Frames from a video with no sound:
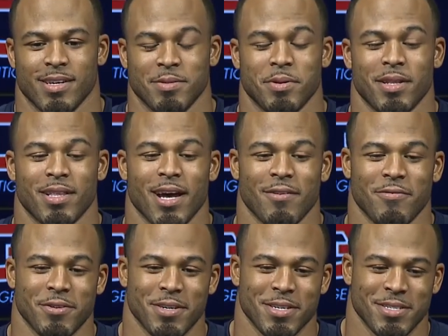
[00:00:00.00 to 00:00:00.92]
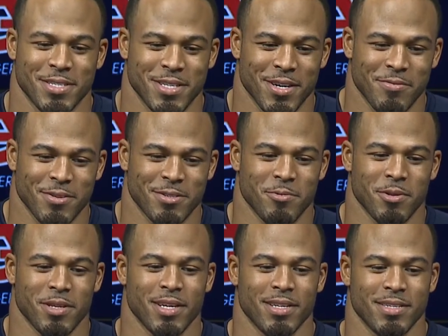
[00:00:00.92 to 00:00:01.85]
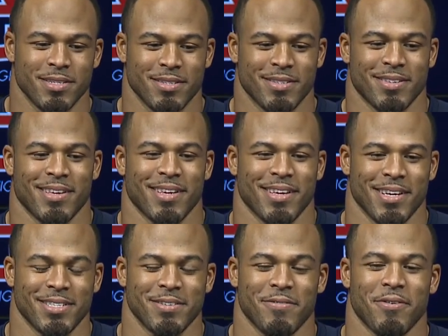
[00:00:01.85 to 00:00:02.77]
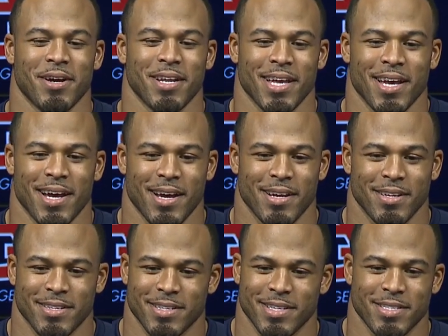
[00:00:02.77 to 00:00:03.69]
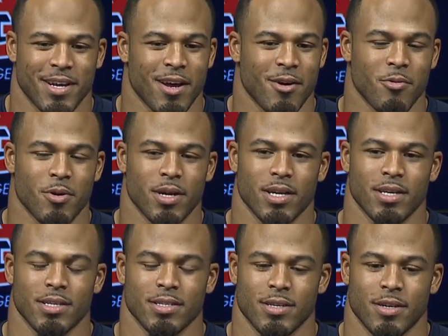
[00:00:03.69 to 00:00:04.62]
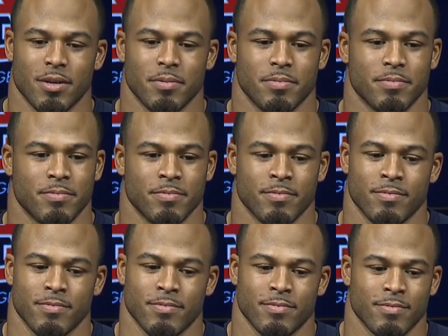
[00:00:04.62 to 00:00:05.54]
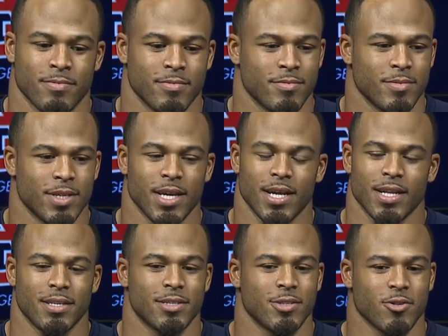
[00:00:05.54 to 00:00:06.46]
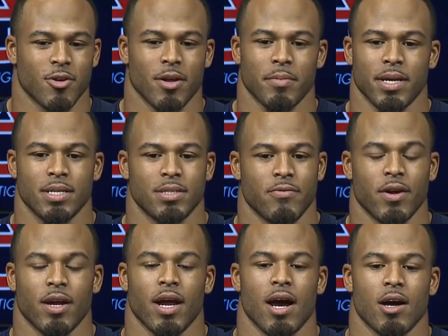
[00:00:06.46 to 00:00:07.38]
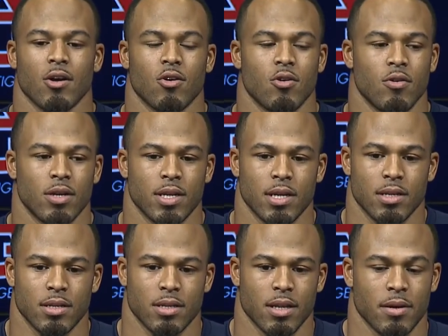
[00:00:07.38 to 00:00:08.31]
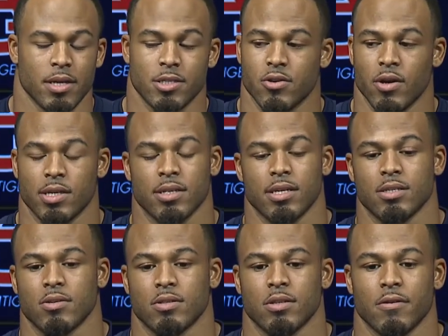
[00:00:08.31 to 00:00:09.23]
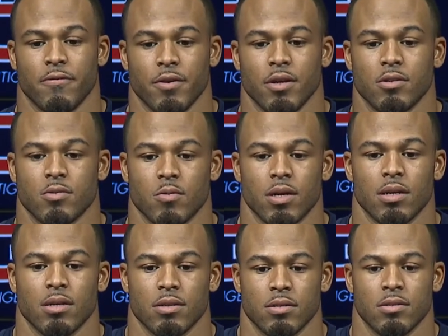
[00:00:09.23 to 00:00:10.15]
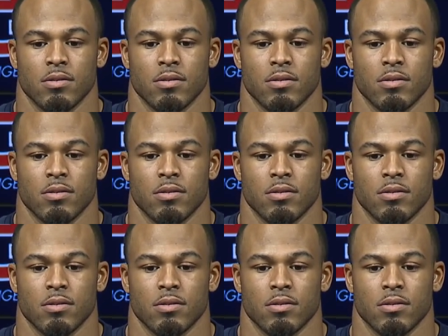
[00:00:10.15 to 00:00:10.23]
It's been a lot of fun. Jeff is relentless. He's a funny guy. He's always yelling and screaming. He's very outgoing, and it translates onto the field as well.